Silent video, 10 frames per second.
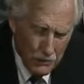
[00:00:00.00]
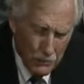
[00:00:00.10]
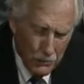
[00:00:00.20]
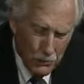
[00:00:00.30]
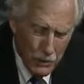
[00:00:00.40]

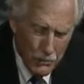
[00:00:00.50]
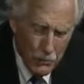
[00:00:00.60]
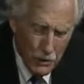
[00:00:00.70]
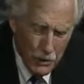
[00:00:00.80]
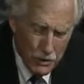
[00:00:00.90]

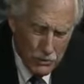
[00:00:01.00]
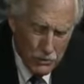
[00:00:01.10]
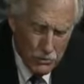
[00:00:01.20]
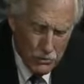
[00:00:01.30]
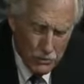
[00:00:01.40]
One way
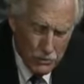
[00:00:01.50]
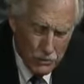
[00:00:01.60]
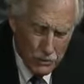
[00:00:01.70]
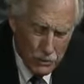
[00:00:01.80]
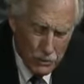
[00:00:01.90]

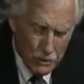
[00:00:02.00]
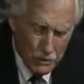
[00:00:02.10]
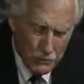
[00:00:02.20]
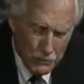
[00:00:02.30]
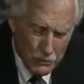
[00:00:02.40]

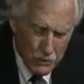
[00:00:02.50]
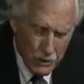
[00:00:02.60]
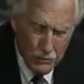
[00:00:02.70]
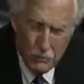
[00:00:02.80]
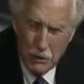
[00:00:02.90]
to
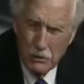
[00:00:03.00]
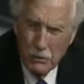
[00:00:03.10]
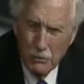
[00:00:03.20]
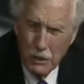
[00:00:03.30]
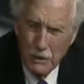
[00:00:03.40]
try to
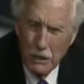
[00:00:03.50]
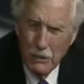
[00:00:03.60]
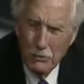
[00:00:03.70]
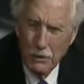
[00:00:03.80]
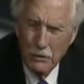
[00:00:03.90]
ameliorate
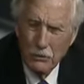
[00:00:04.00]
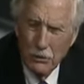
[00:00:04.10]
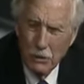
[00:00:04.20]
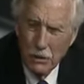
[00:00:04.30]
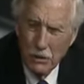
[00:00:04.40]
that
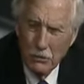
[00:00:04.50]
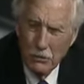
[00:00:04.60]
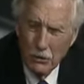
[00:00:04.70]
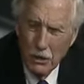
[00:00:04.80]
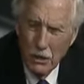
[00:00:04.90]
risk is